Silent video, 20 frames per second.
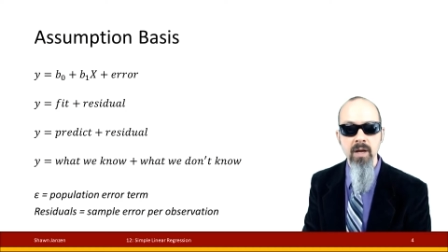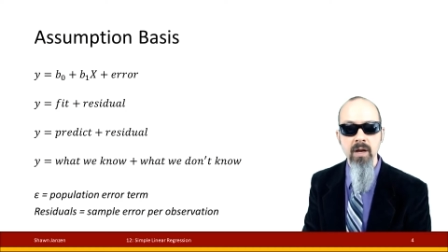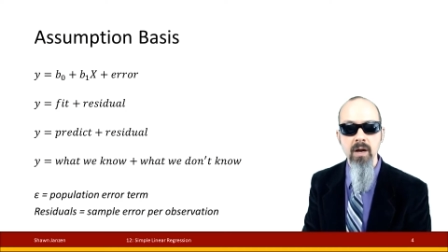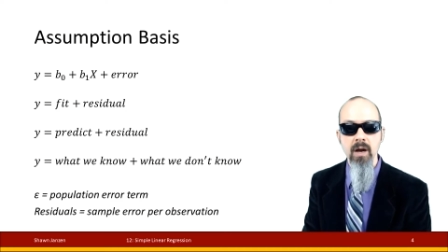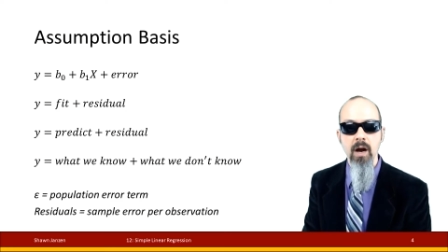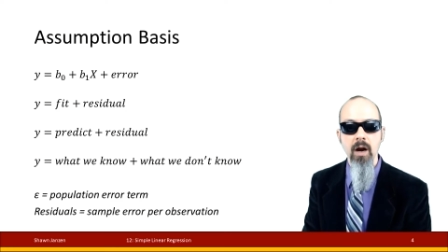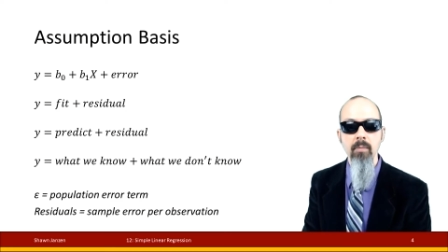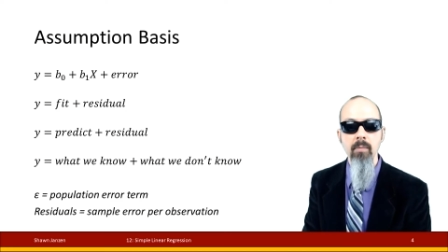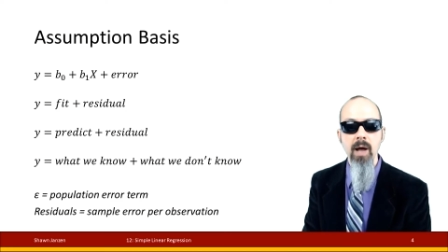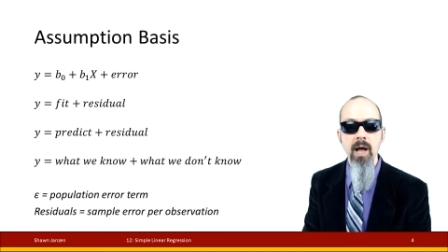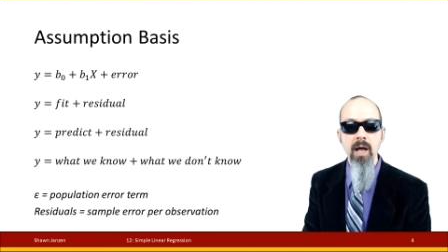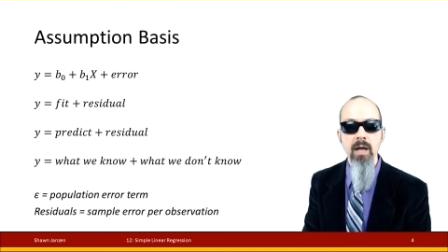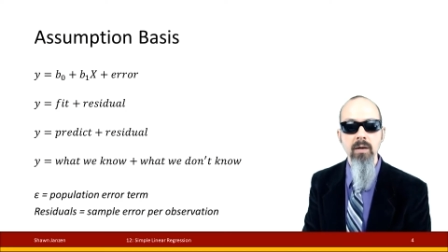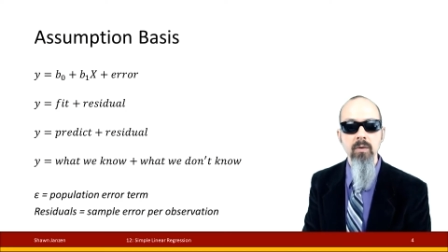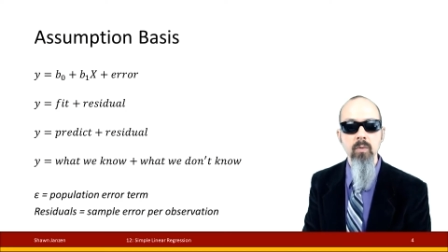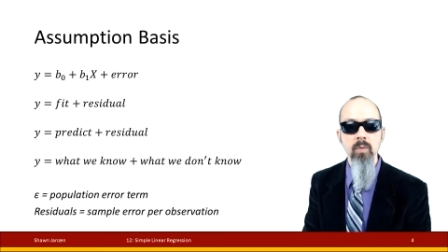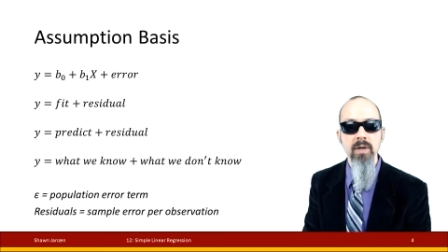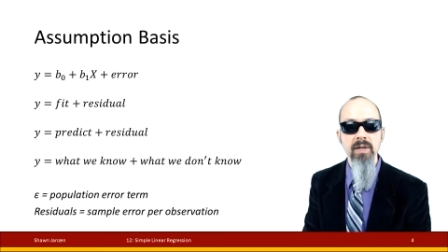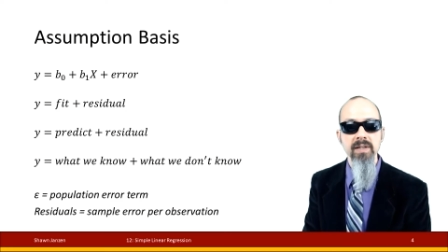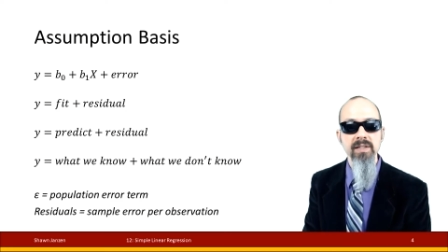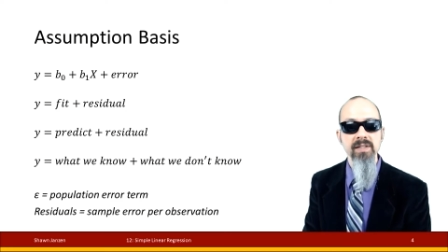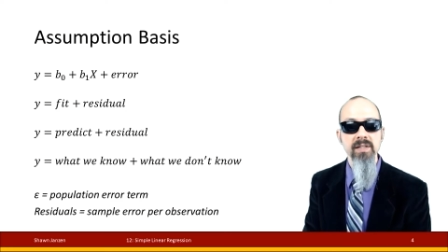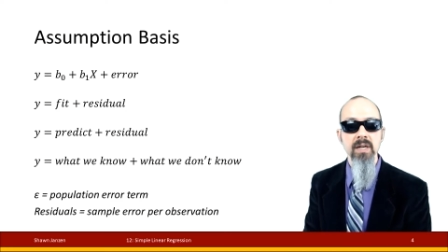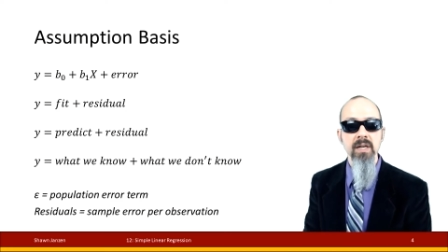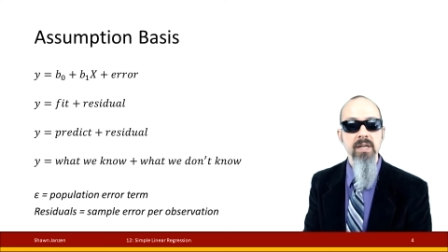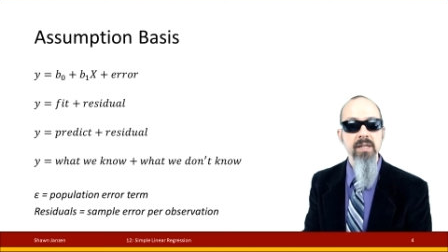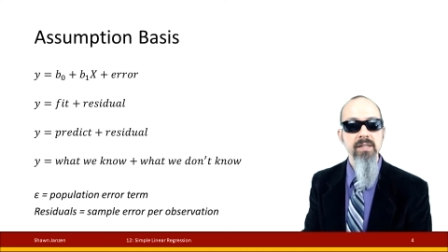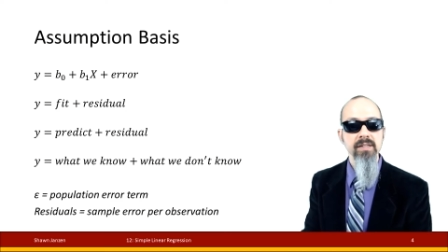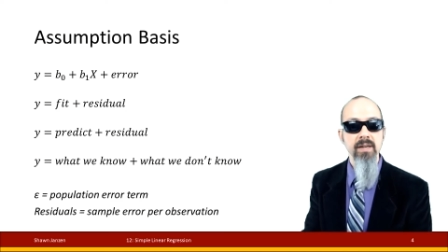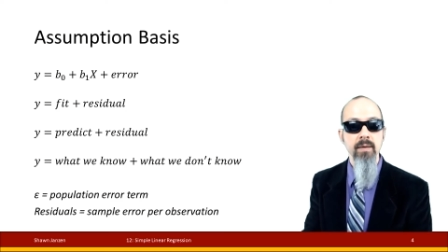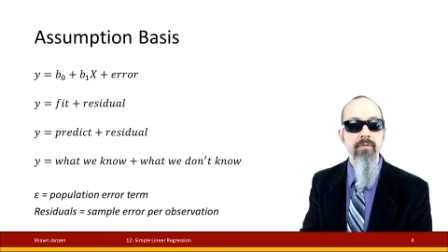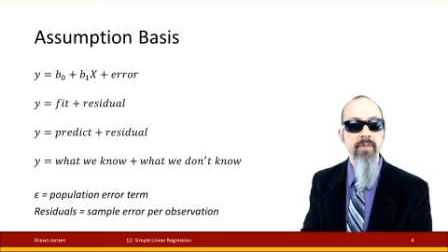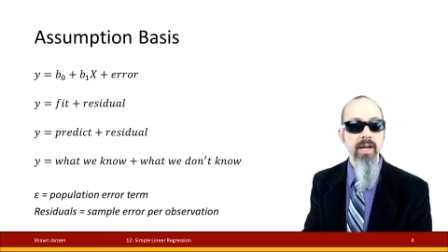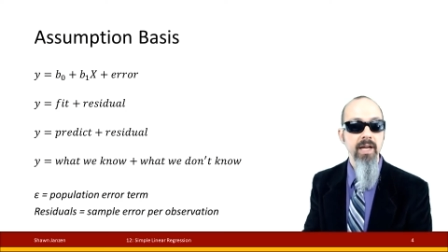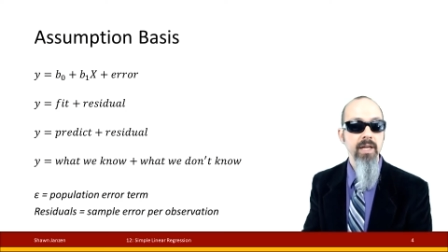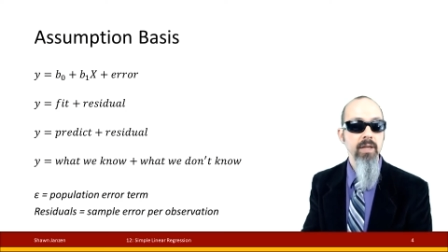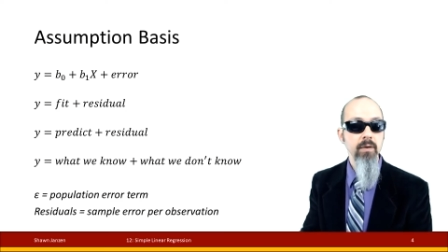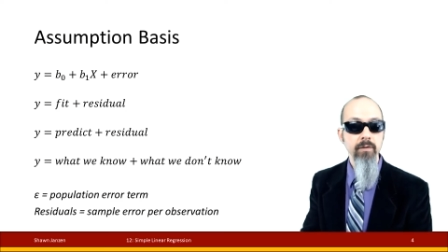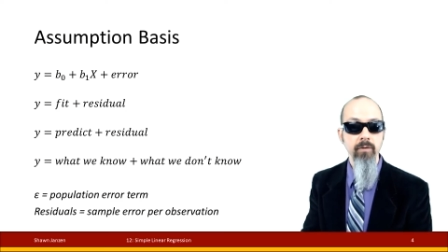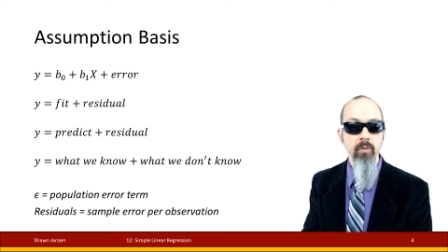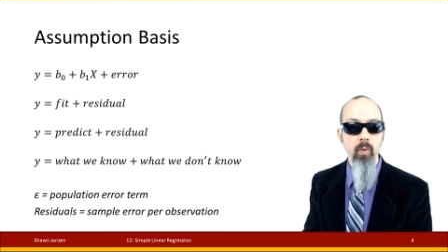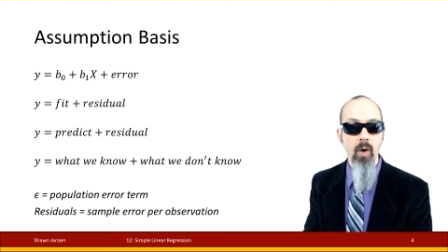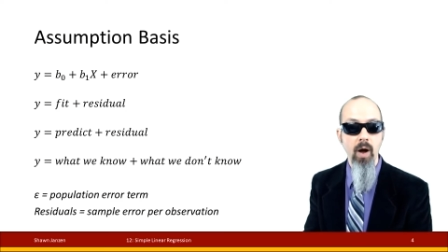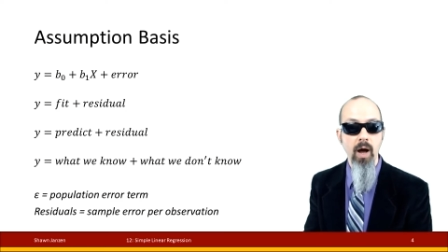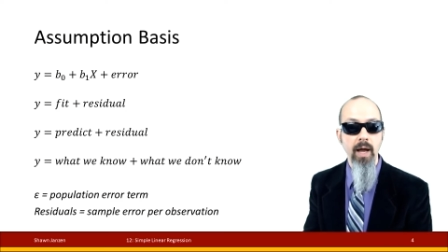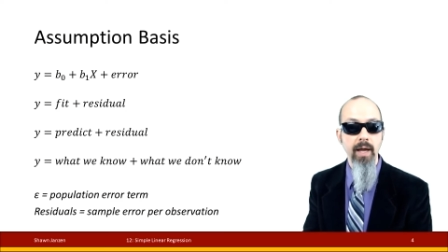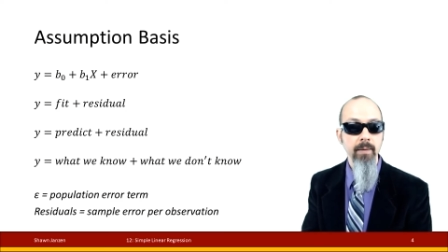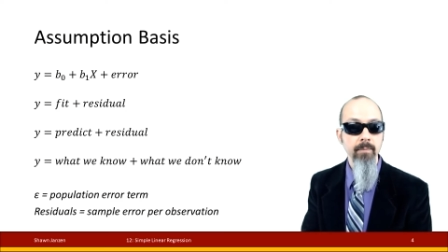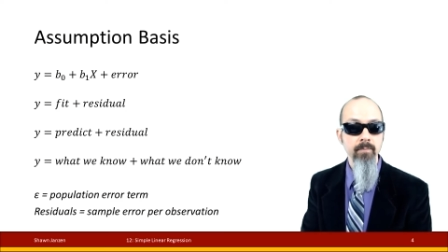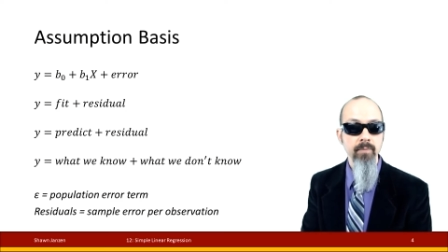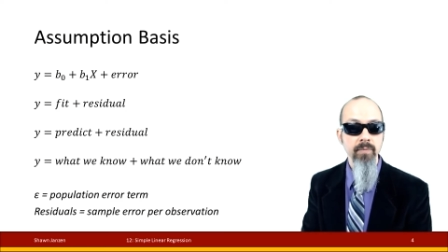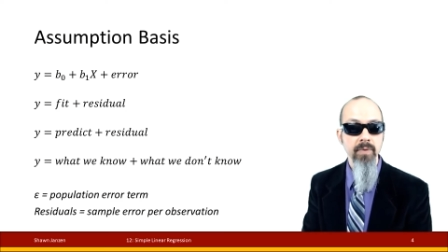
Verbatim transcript: Our model was some value of y